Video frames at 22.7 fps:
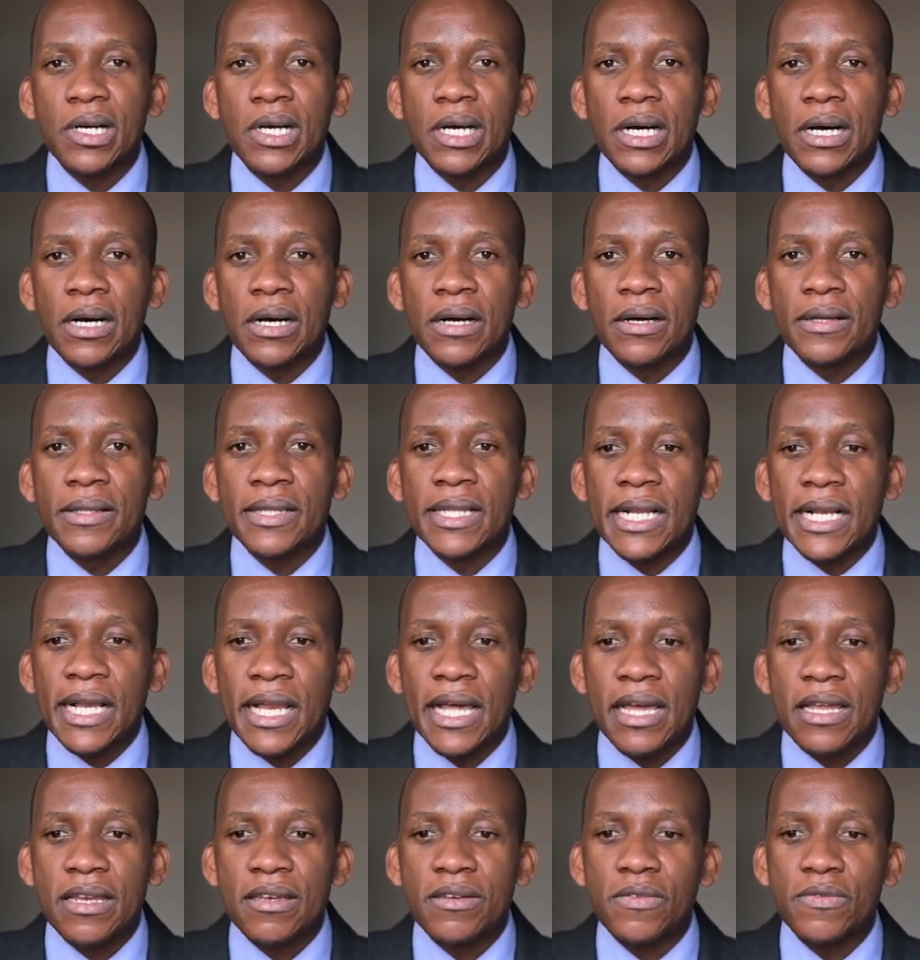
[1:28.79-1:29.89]
The
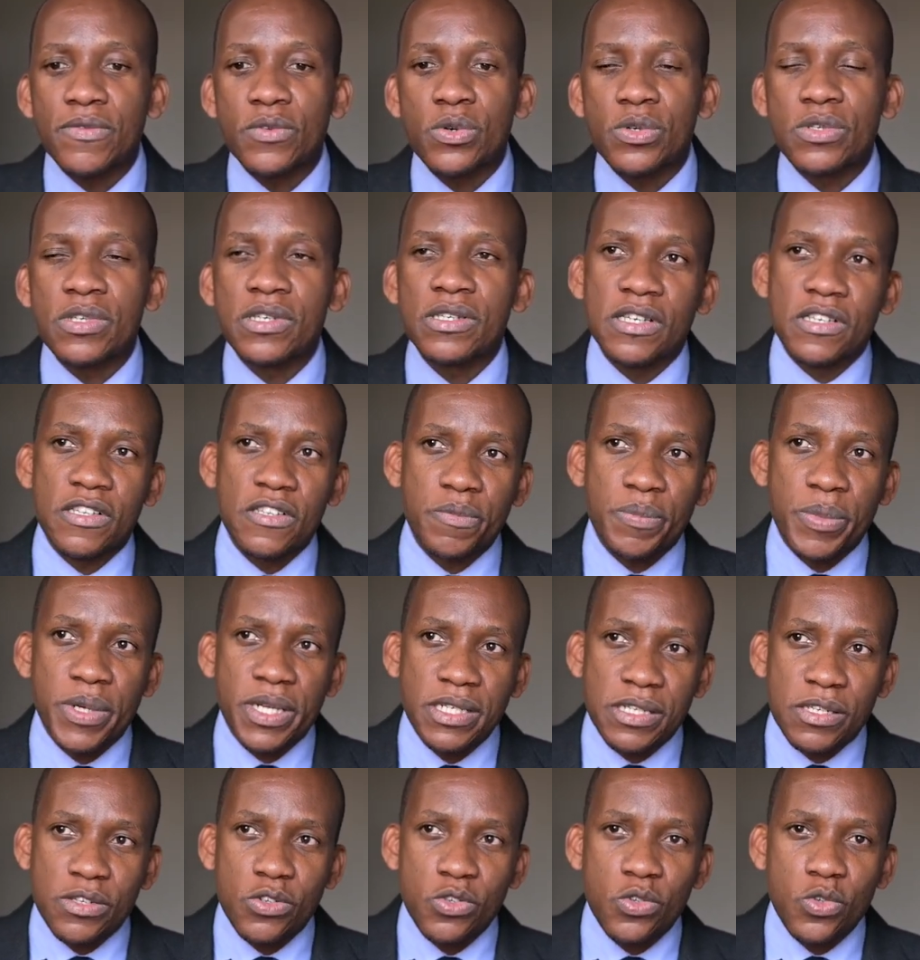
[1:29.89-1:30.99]
client, of course, is
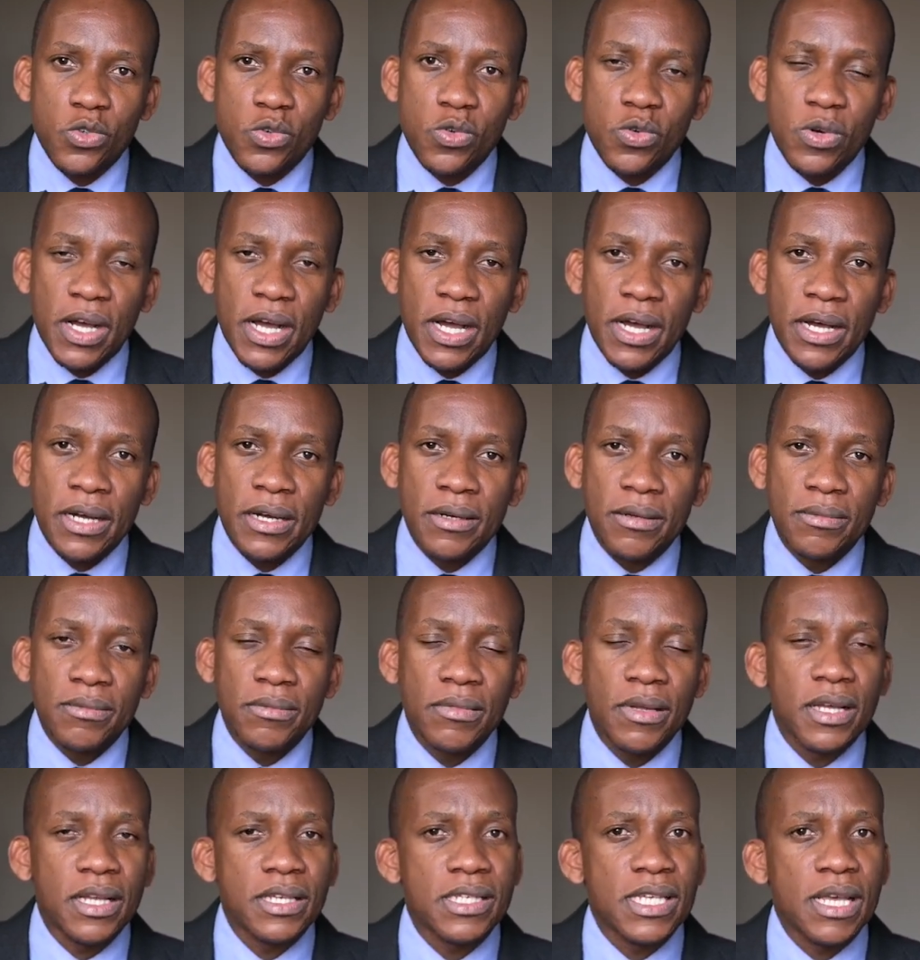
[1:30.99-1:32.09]
expected to
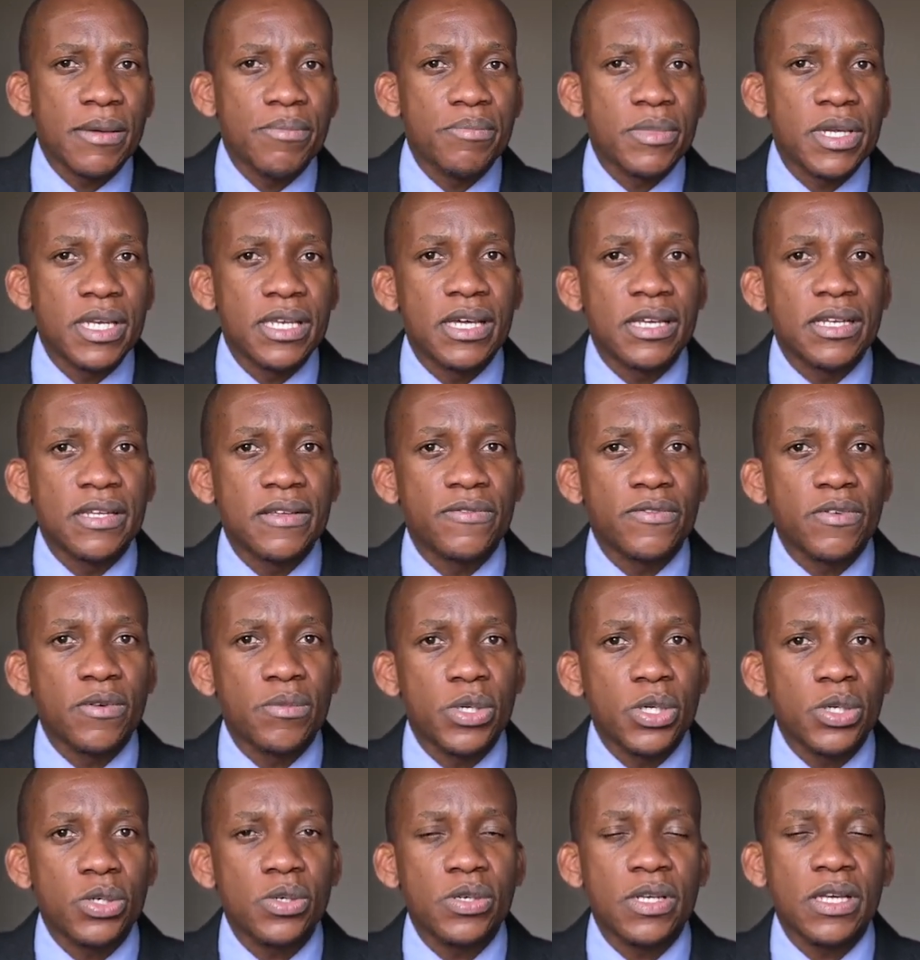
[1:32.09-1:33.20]
submit that
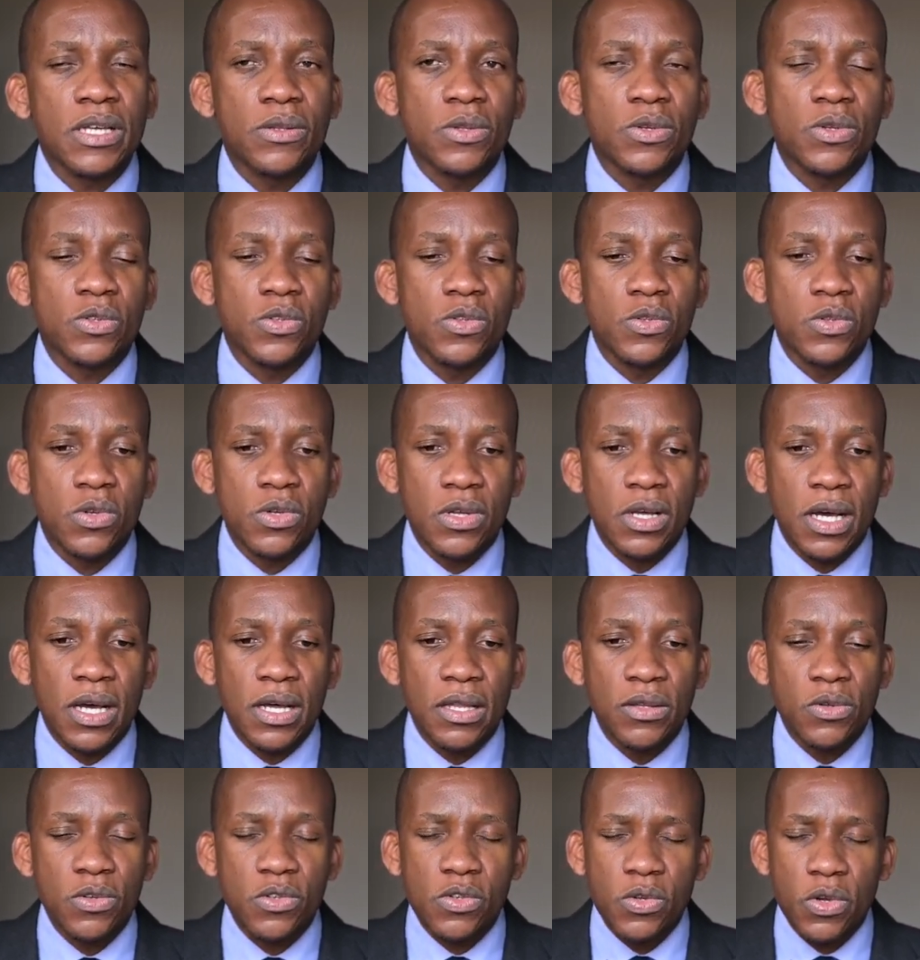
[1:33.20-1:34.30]
information and
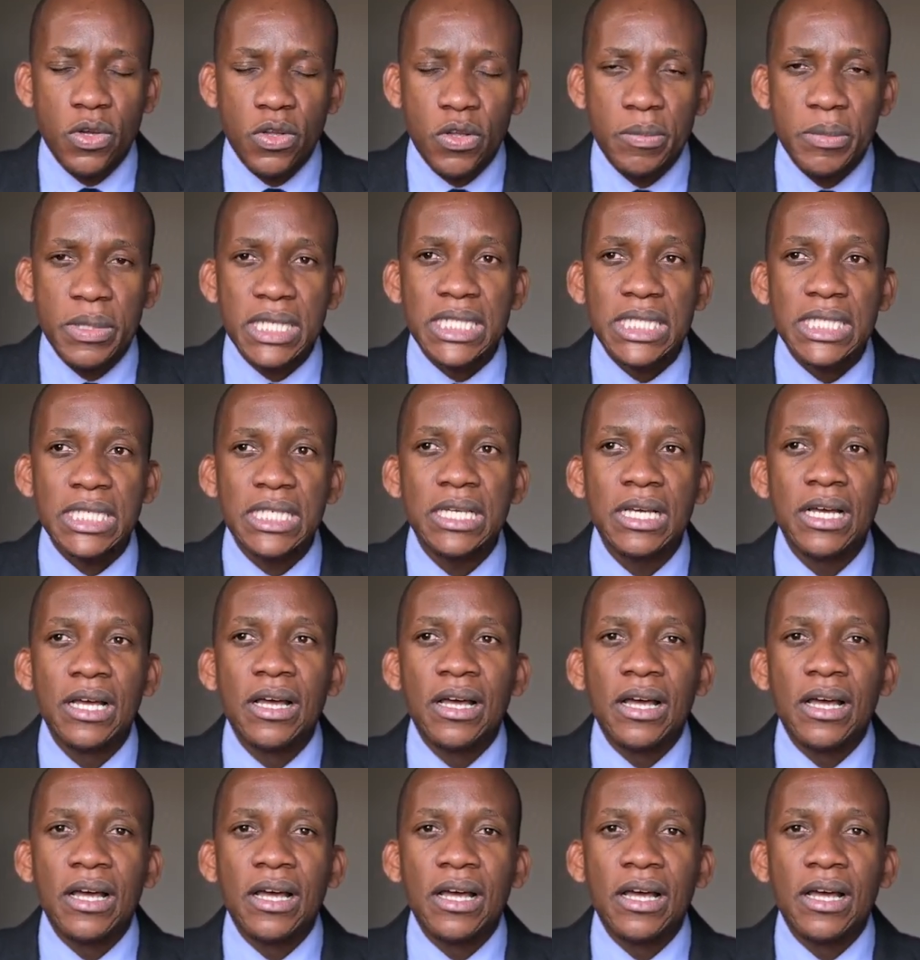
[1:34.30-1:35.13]
those documents.